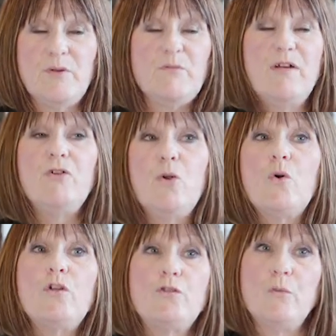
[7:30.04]
very
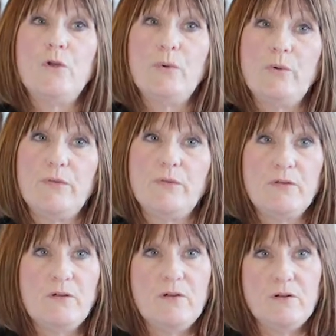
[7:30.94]
lucky to work with
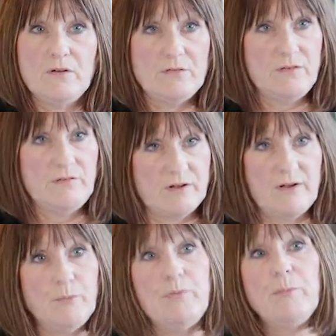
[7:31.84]
these
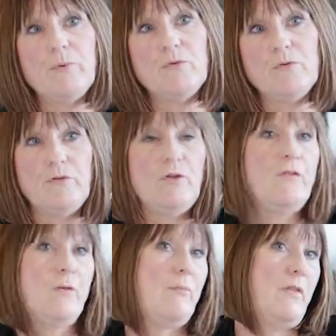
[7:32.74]
kind of people,
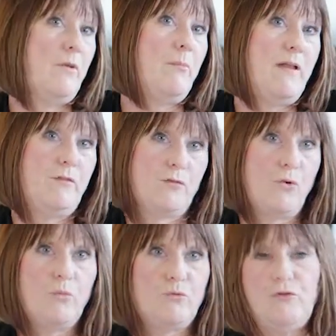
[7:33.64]
and the men
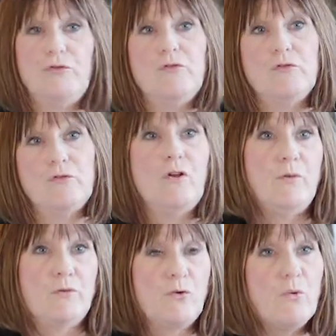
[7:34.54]
sculptors,
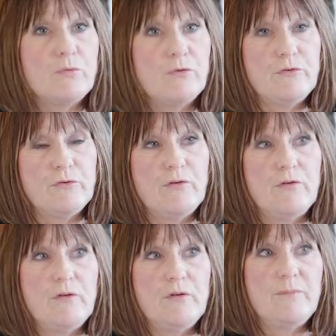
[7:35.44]
sculptors,
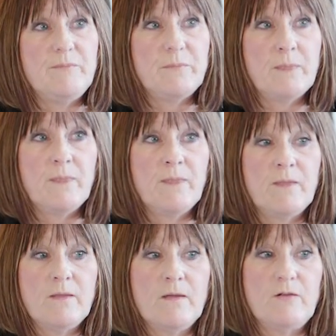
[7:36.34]
and
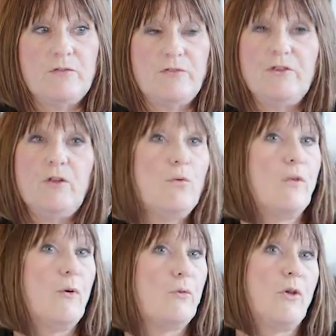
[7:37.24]
to see all
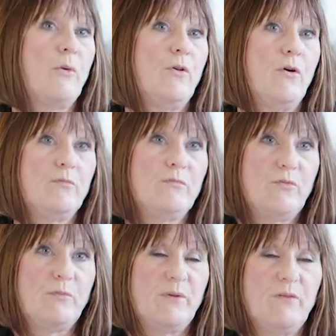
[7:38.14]
that was going on,
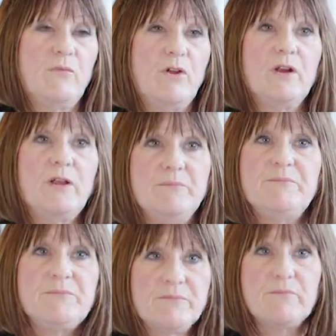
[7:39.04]
it's been really
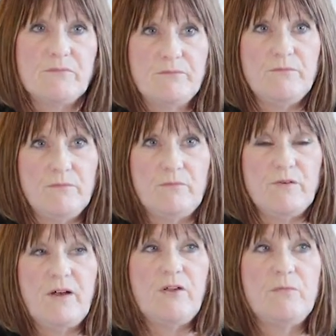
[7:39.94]

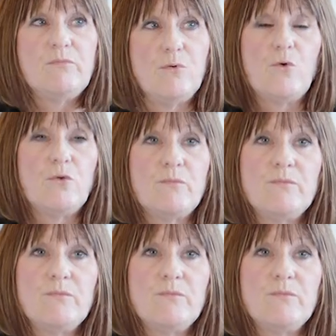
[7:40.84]
very good.